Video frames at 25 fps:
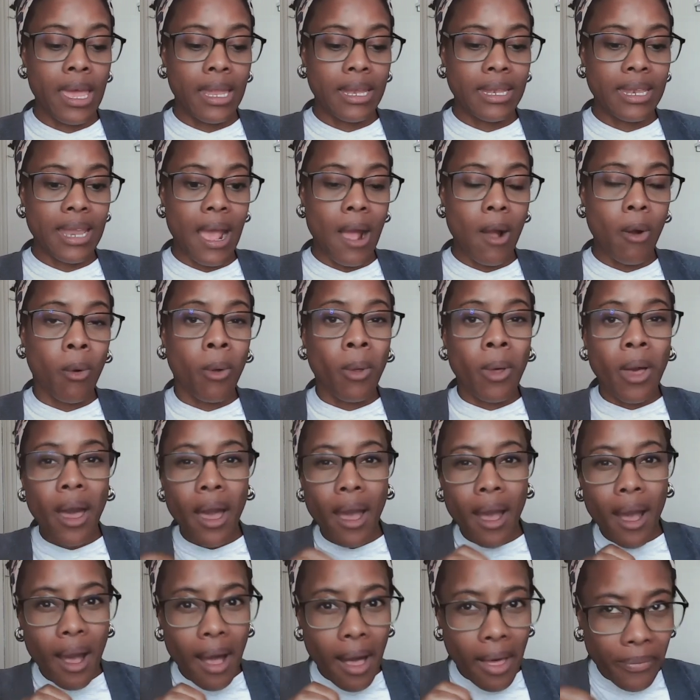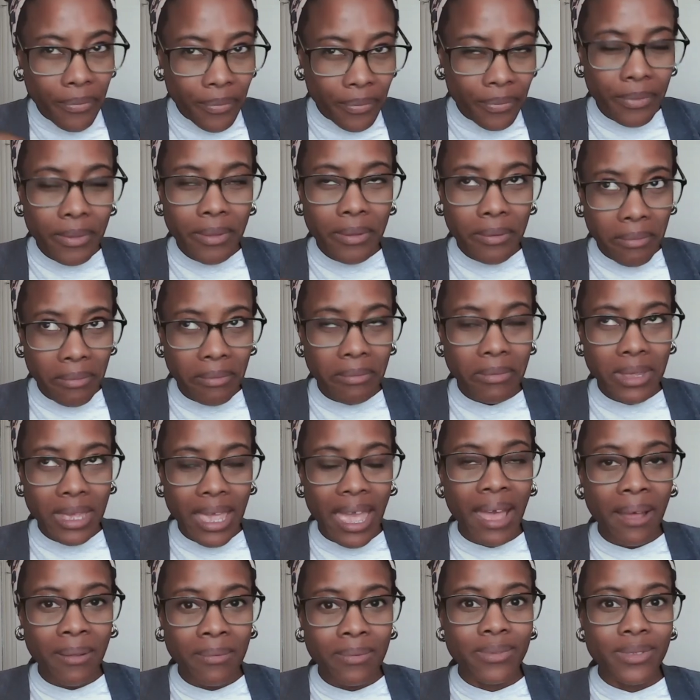Now,
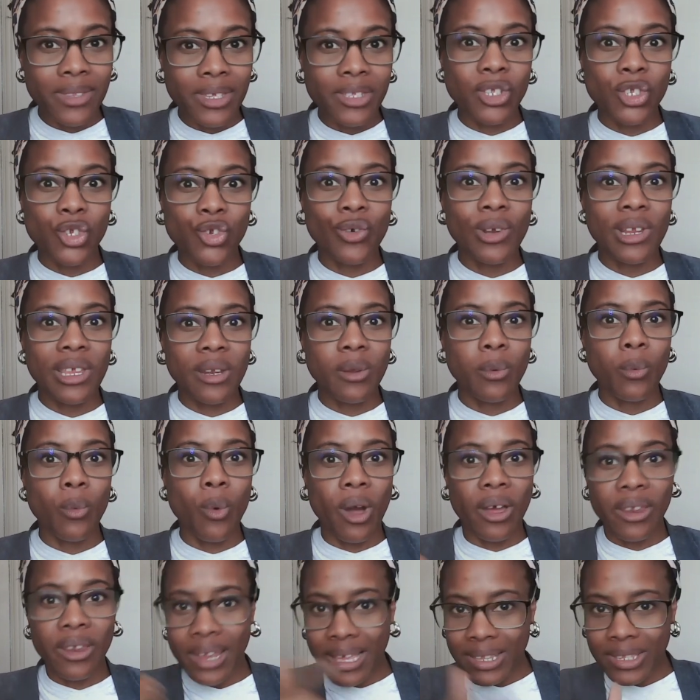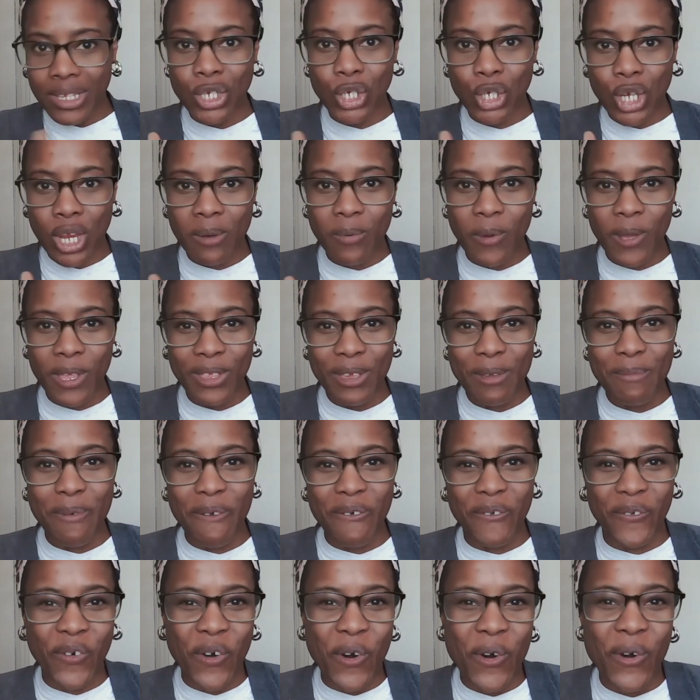yeah, there's 1,000,000,001, as I shared with you
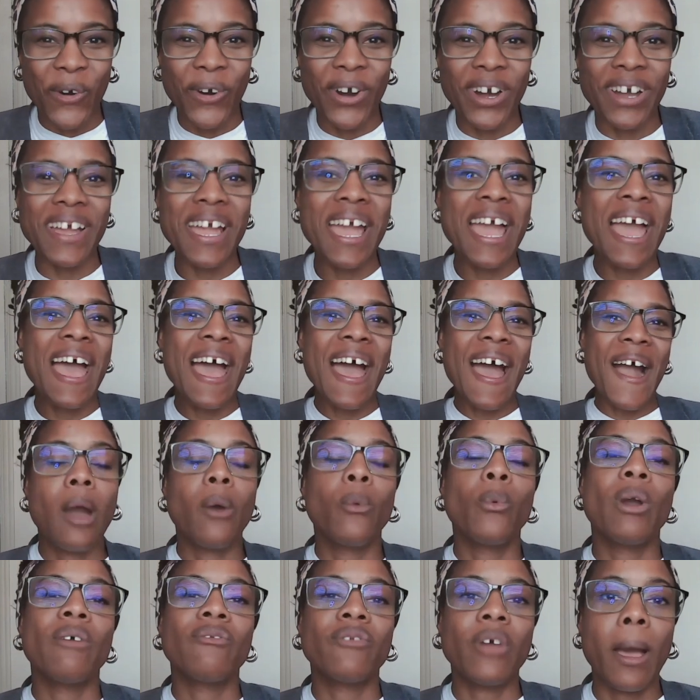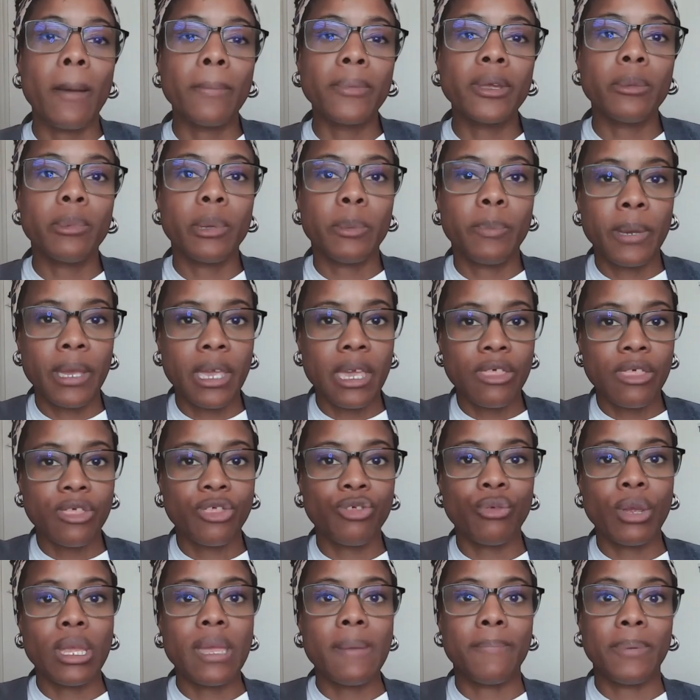before. However, I'm going to be picking
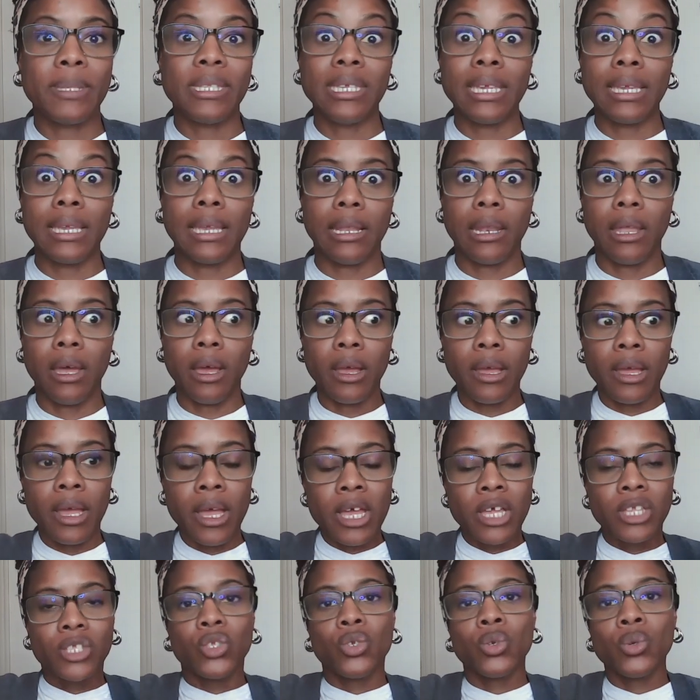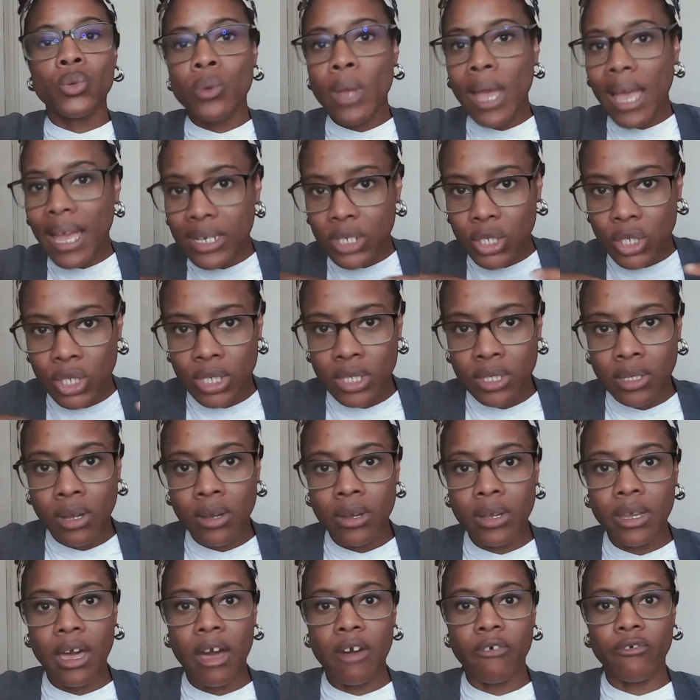3 in particular to actually
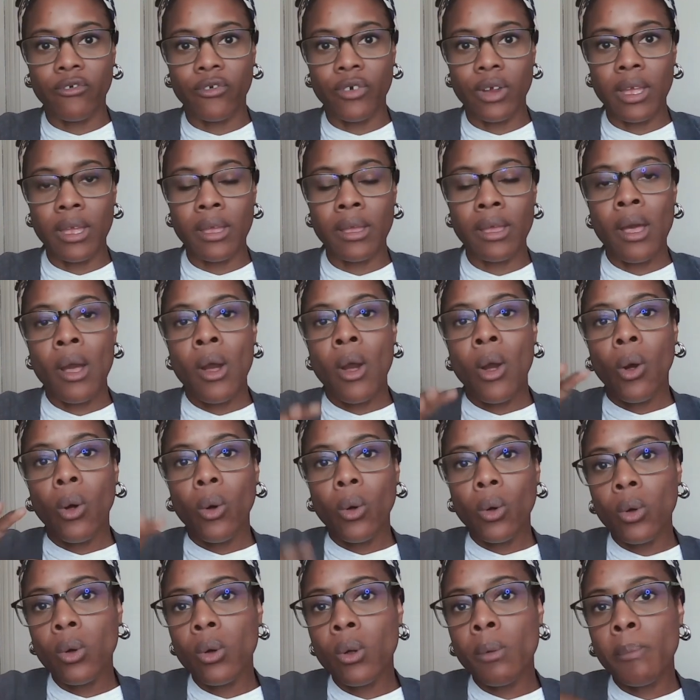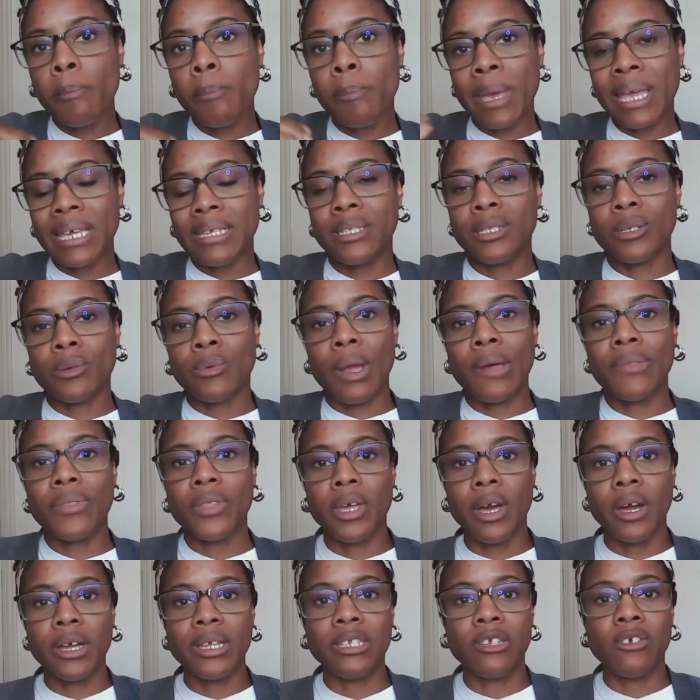start covering, all based around
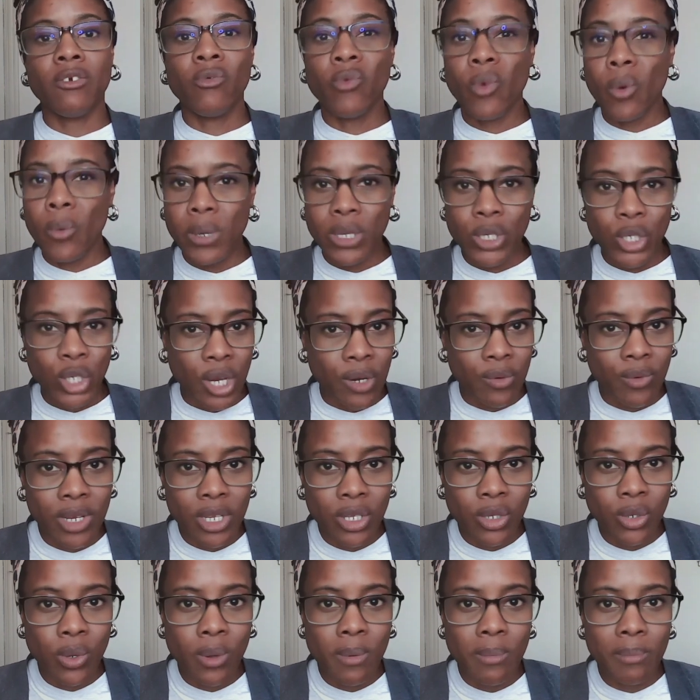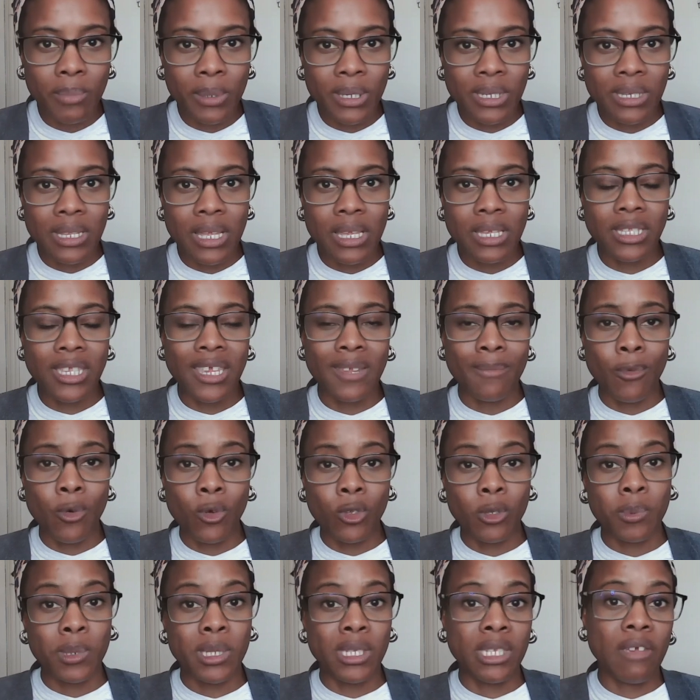the idea of what we generally do in business, and more
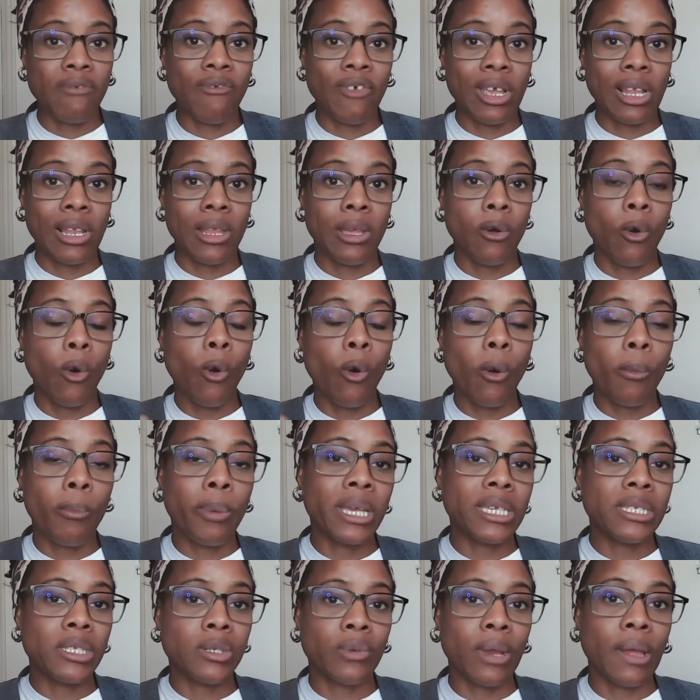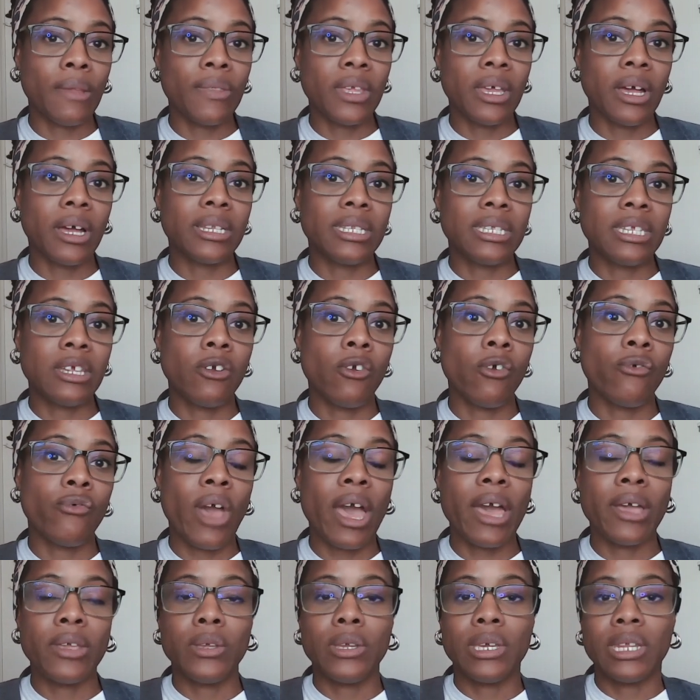specifically, all based around the idea of
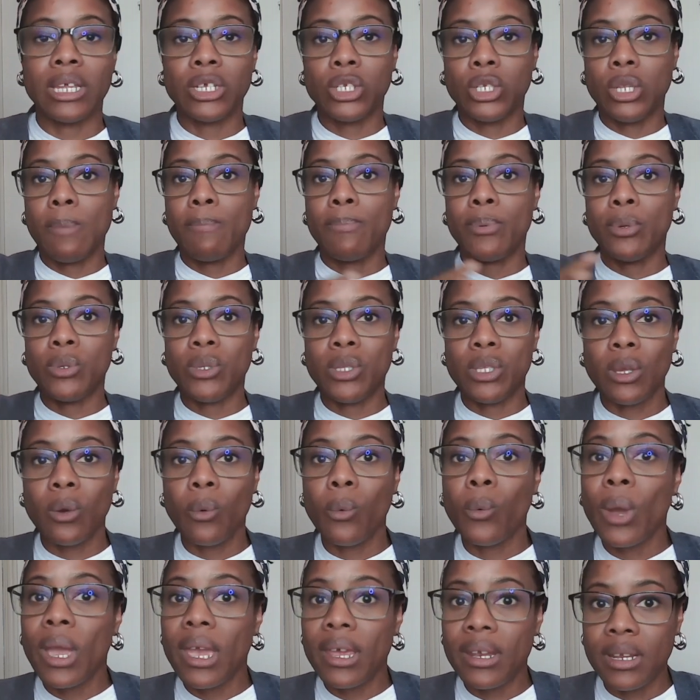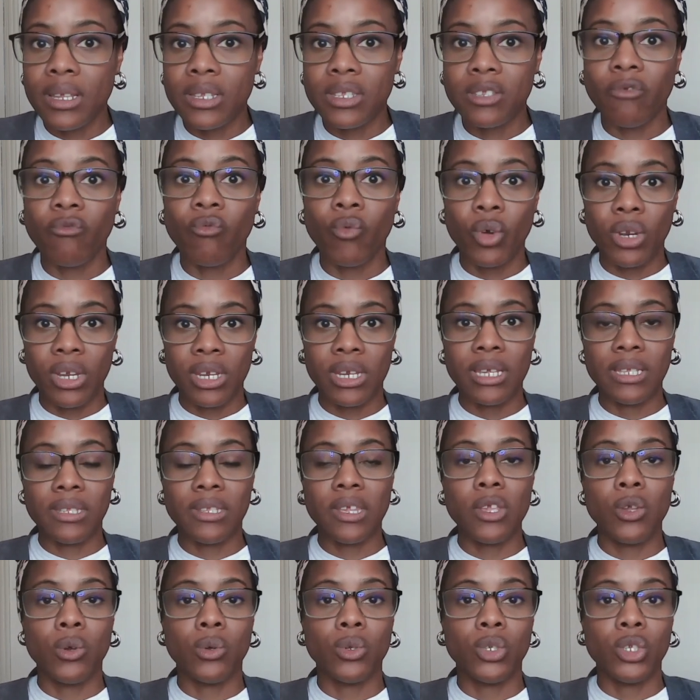how you can actually boost the awareness of what it is
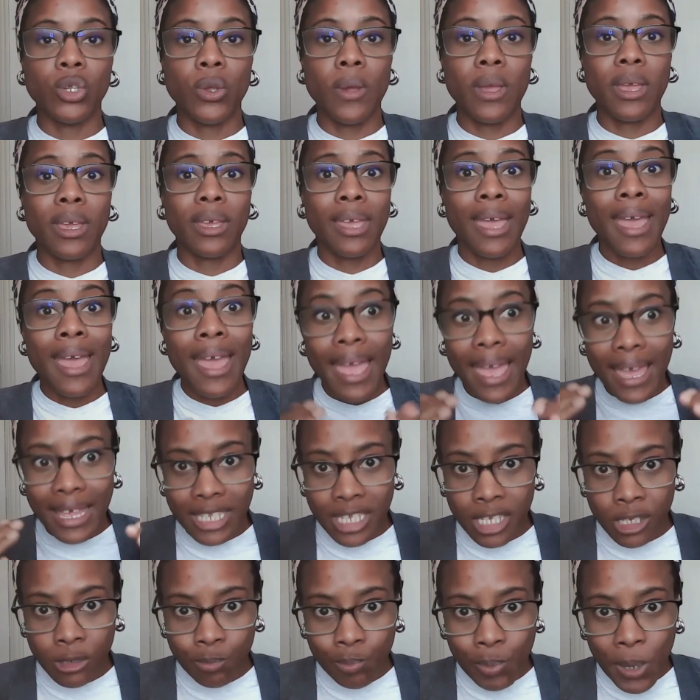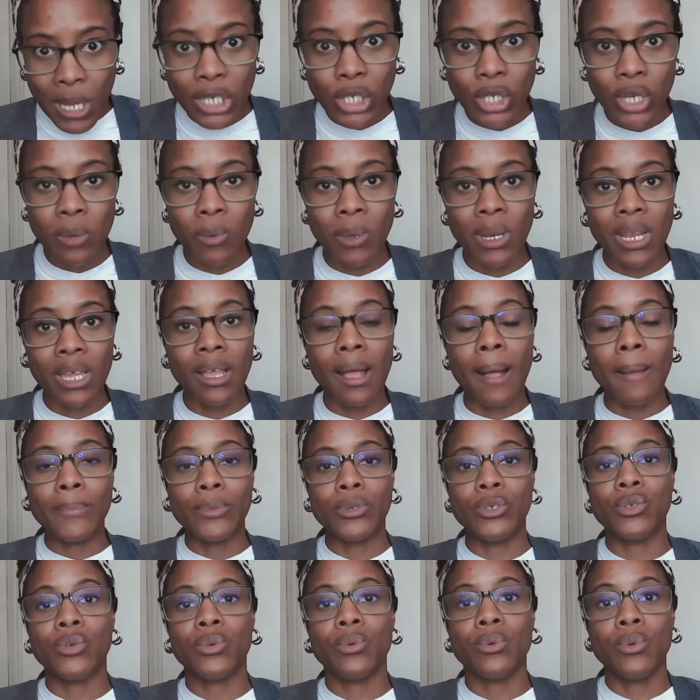that you're doing, especially when it
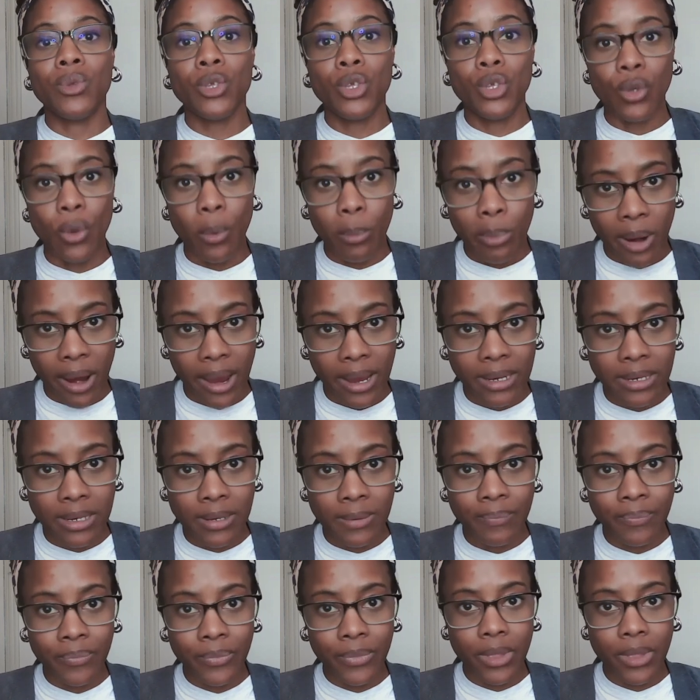comes to your brand.